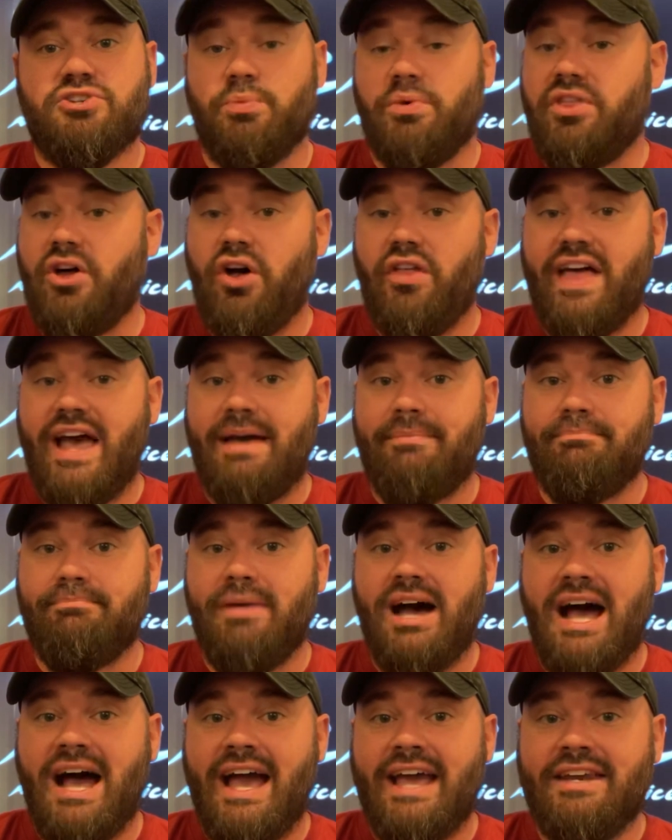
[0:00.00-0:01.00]
So with all that in
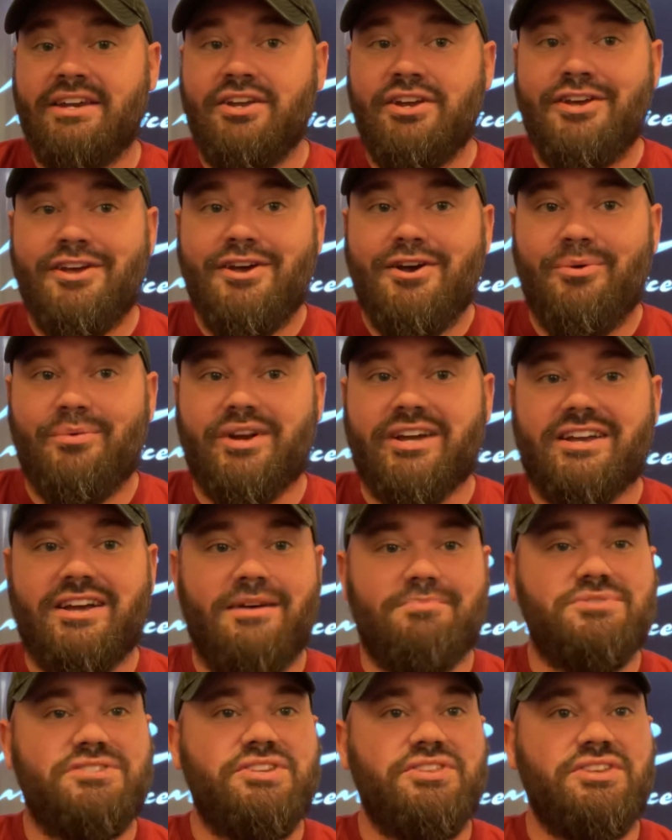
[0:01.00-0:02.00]
mind, when it
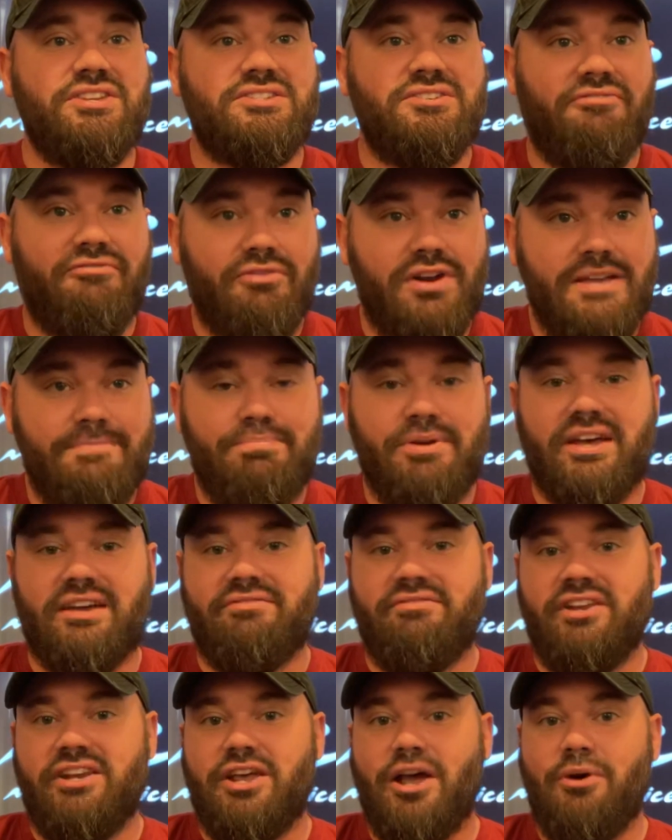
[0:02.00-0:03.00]
comes to this free
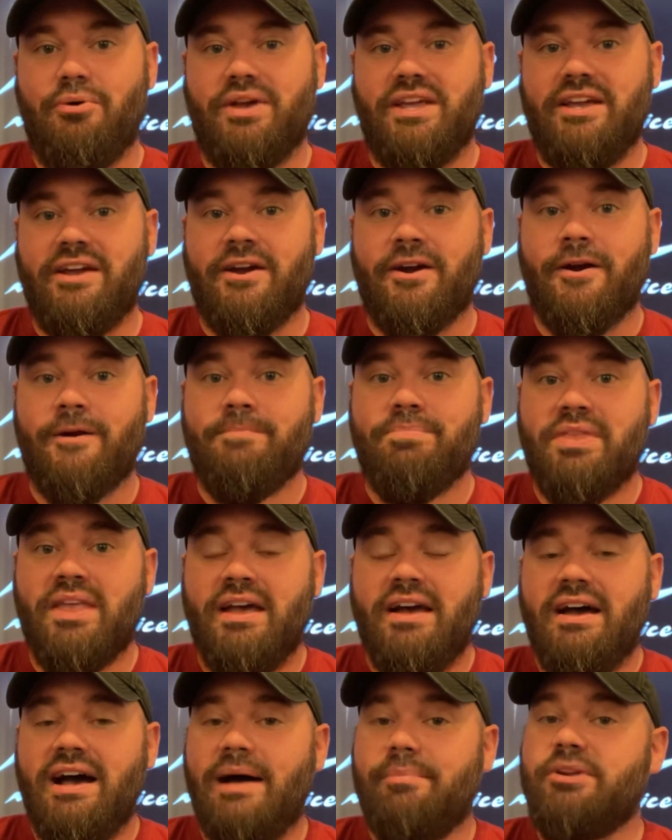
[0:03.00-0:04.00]
pick video here,
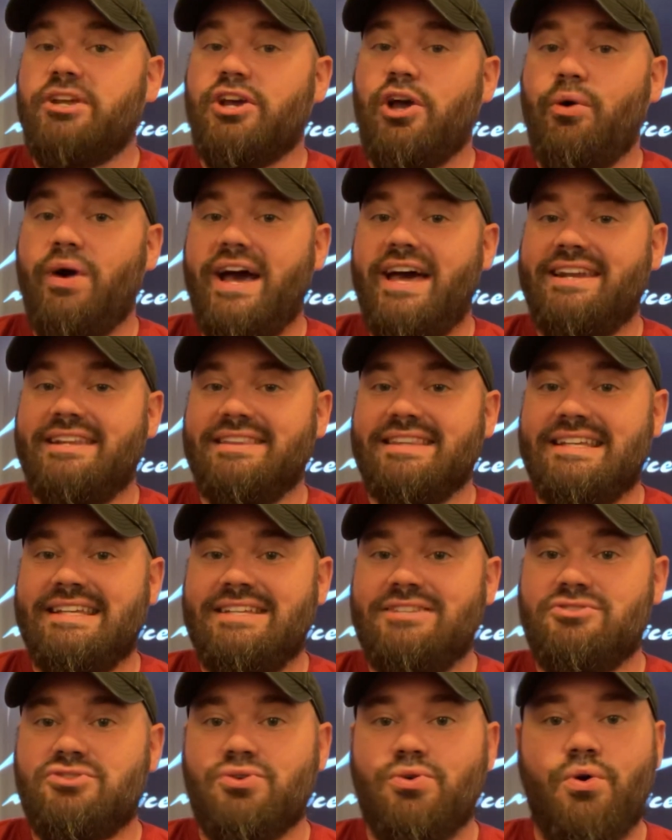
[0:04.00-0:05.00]
I'm going to go ahead and
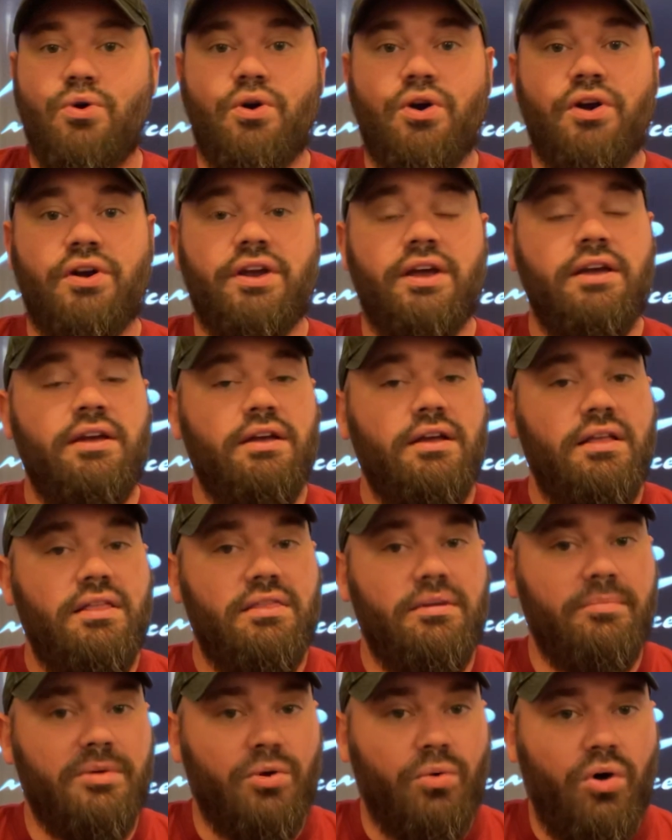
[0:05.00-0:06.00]
lean toward
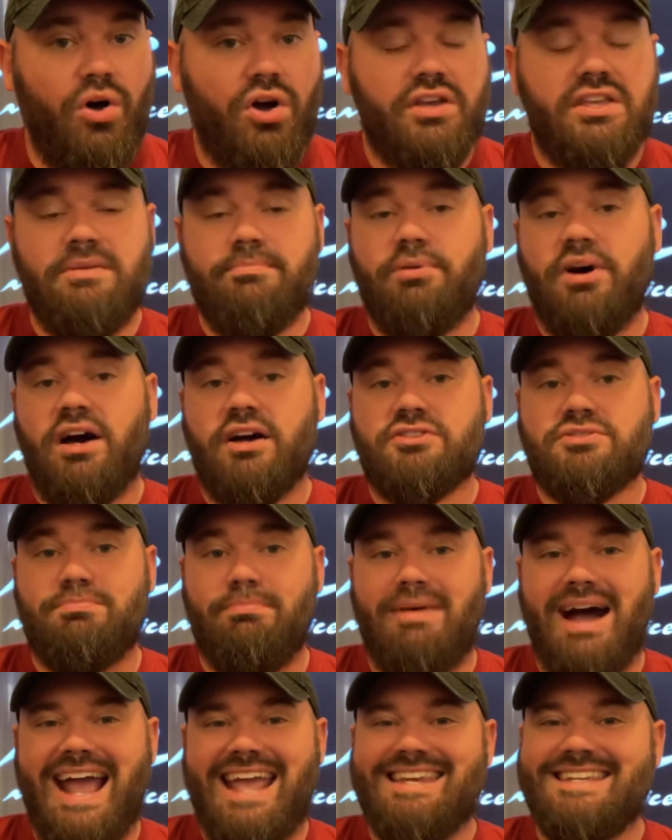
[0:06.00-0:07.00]
the Milwaukee Bucks
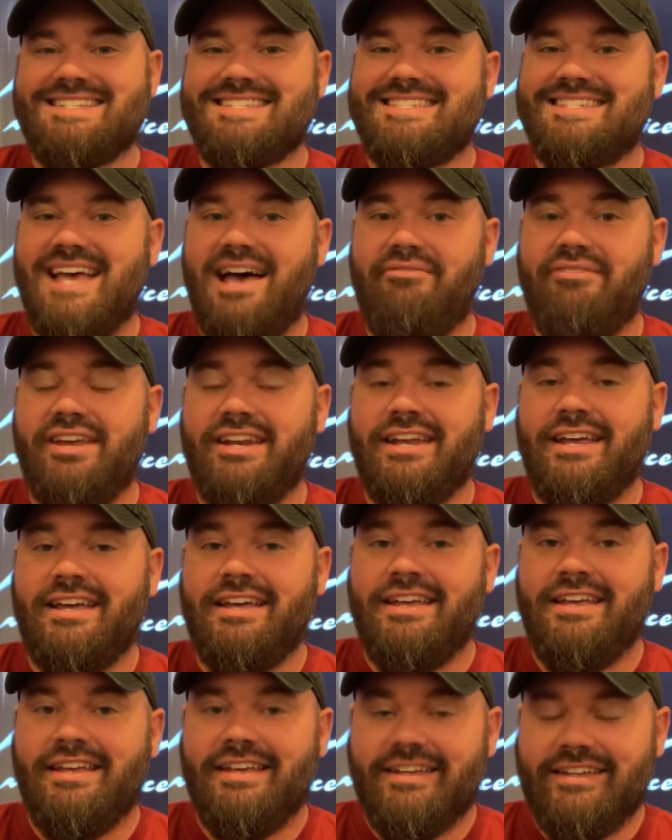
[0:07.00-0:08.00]
minus seven,
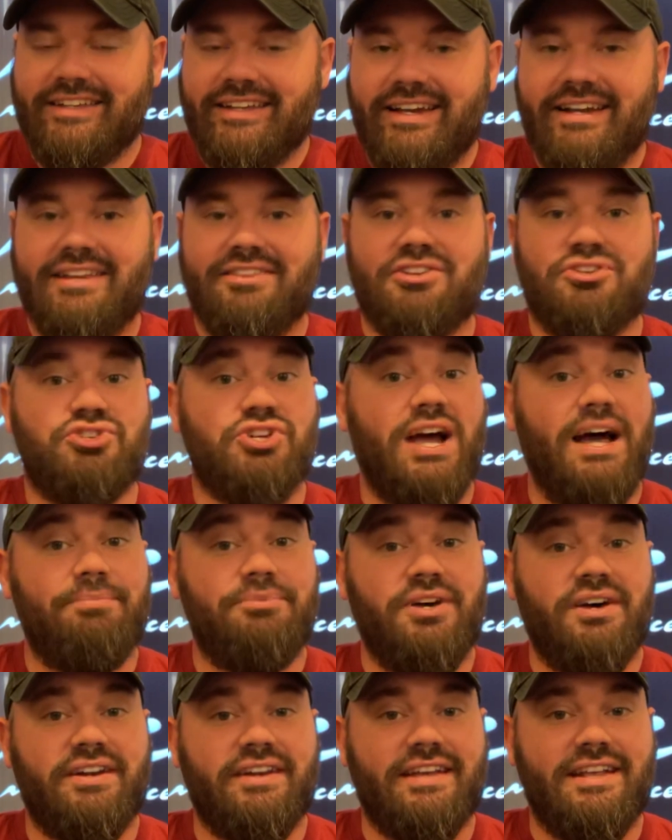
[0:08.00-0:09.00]
getting the job
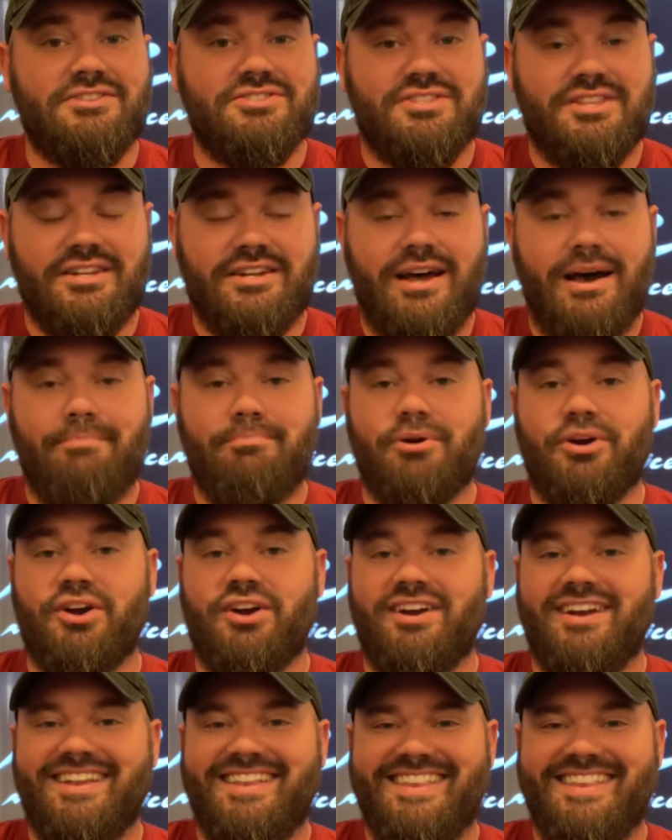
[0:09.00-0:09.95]
done against the number.